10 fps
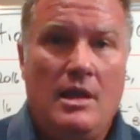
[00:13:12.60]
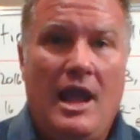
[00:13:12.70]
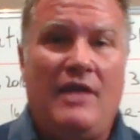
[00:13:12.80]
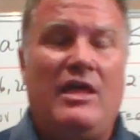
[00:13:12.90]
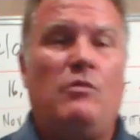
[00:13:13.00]

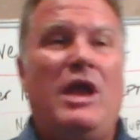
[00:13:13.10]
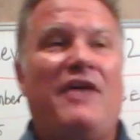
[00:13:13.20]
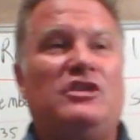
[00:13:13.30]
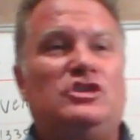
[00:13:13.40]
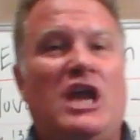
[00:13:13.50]
And then we had
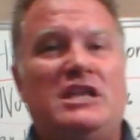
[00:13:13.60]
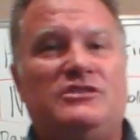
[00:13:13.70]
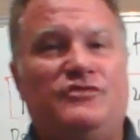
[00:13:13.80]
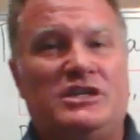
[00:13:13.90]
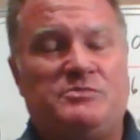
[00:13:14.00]
the change
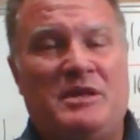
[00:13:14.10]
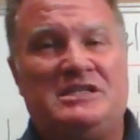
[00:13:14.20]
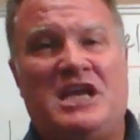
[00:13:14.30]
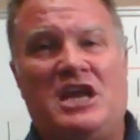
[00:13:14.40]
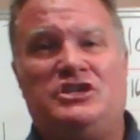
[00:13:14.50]
of
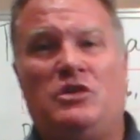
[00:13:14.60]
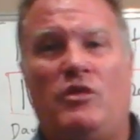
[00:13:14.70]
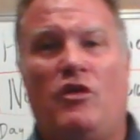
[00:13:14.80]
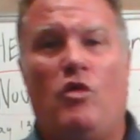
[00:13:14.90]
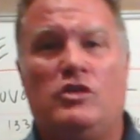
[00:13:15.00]
dispensation
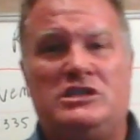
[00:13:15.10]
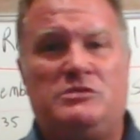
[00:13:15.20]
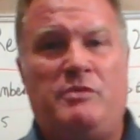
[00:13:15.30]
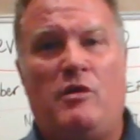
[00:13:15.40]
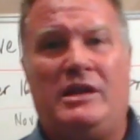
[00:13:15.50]
when the Holy
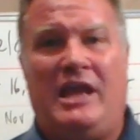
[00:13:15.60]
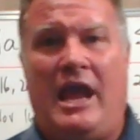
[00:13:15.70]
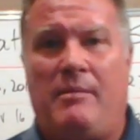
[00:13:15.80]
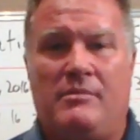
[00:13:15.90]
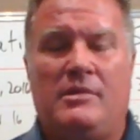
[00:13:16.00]
Spirit
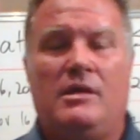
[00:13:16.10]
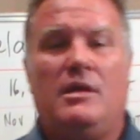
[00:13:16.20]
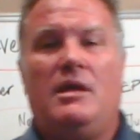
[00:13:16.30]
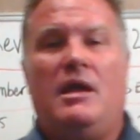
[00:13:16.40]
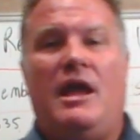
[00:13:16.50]
came.
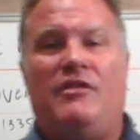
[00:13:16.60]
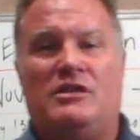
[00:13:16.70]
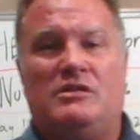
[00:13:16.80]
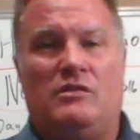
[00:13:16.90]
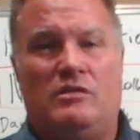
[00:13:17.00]
And
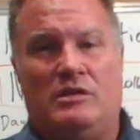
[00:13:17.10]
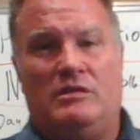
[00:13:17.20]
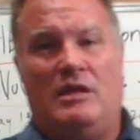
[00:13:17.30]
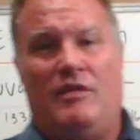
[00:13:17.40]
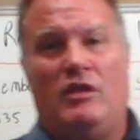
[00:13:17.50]

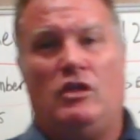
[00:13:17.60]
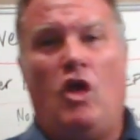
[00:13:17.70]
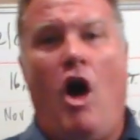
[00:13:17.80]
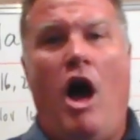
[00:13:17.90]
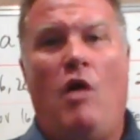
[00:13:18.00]
the
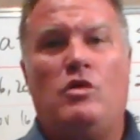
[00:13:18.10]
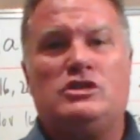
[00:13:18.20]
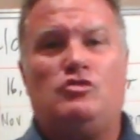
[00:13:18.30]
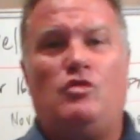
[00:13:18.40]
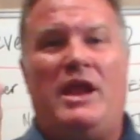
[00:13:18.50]
law
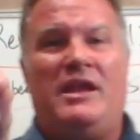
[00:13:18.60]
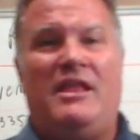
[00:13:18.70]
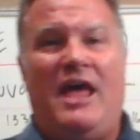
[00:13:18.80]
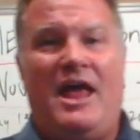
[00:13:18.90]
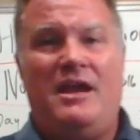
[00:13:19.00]
was written
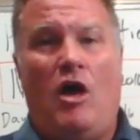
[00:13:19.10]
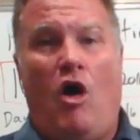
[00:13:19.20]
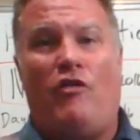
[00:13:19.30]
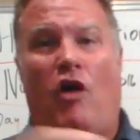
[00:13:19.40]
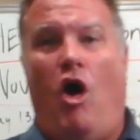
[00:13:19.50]
then
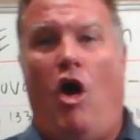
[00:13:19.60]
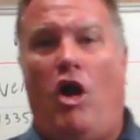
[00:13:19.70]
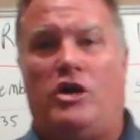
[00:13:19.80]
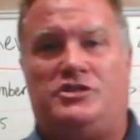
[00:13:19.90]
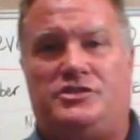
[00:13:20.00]
on the
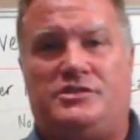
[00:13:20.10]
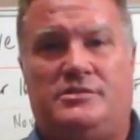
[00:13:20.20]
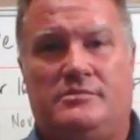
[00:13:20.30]
hearts.